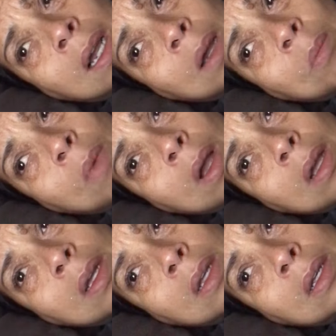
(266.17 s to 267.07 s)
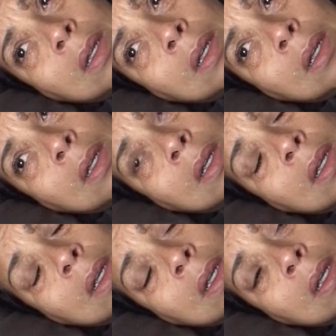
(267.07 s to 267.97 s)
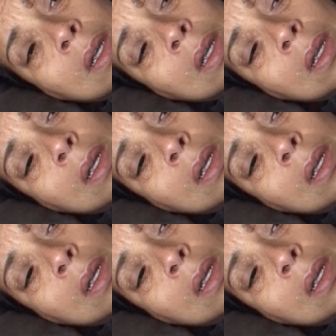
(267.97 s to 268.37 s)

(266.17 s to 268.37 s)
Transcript: Nobody speaks.